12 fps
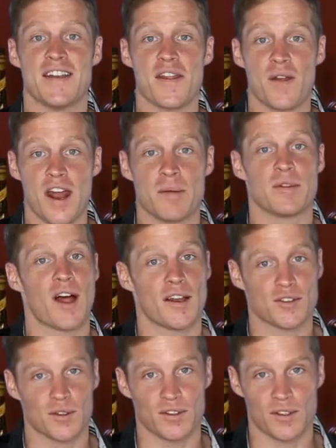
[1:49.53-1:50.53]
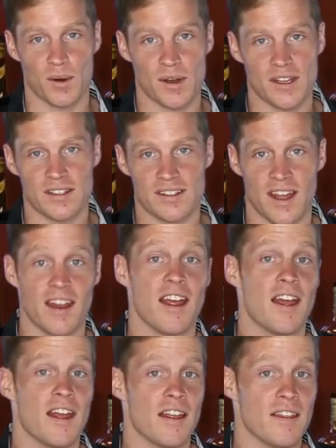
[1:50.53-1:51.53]
Another etymological story is that
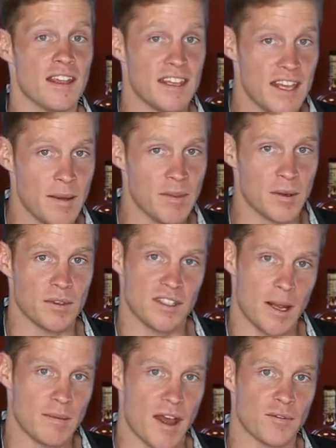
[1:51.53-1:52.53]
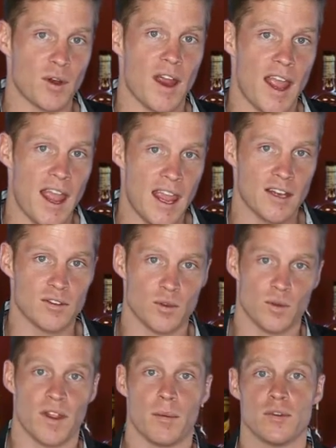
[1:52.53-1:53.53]
the gimlet was named after a hand
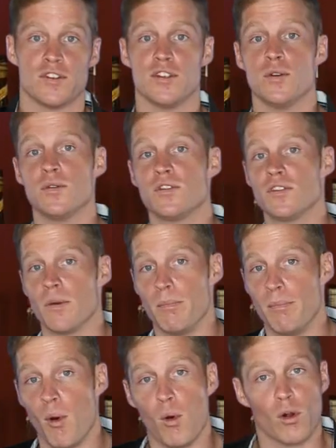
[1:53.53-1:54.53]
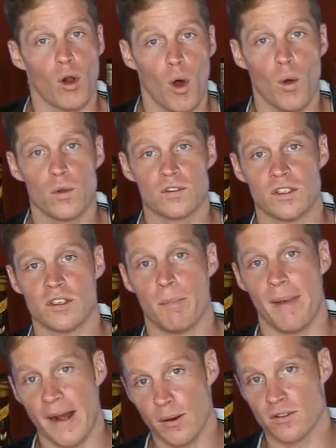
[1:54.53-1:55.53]
tool that was used to bore holes into
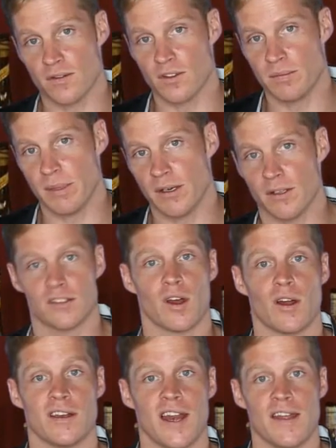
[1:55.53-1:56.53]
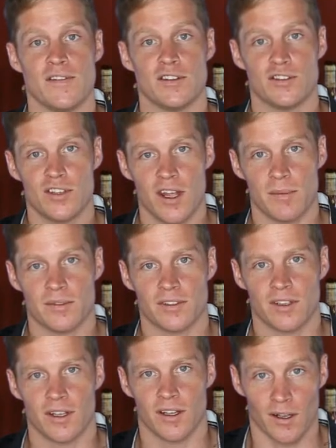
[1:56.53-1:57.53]
barrels of spirits on Navy ships,
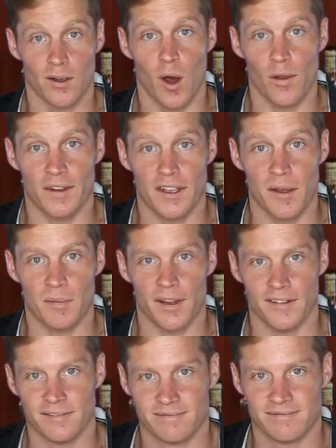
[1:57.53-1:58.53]
called the gimlet.